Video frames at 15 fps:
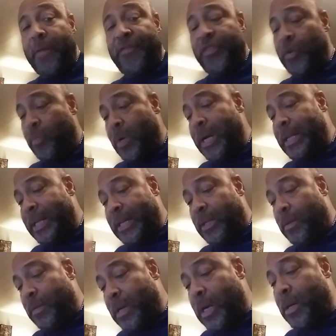if you want like
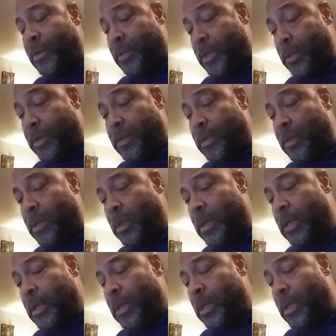younger dudes
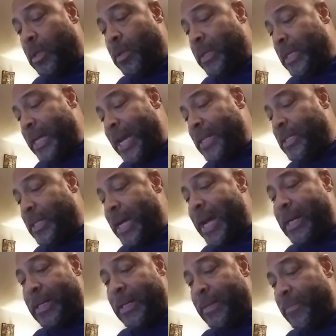you can educate.
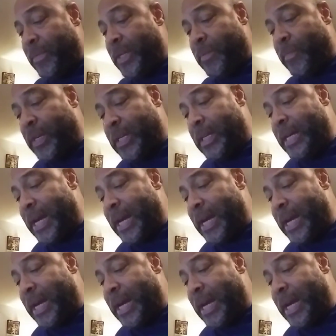I can we, can we can